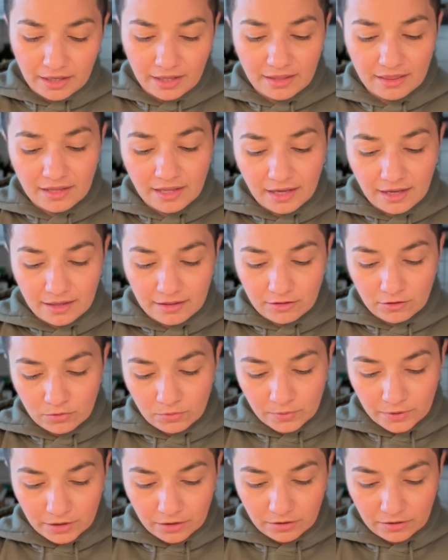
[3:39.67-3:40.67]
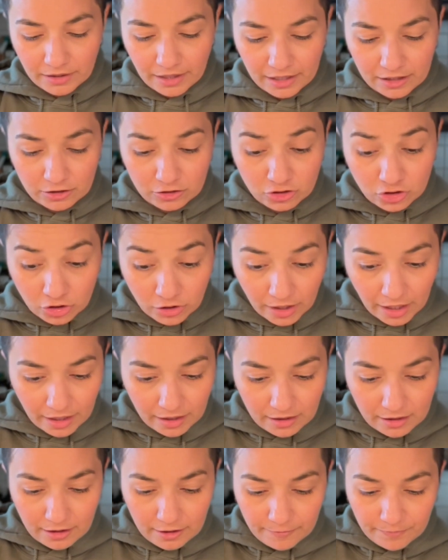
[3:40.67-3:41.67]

And then the real like trick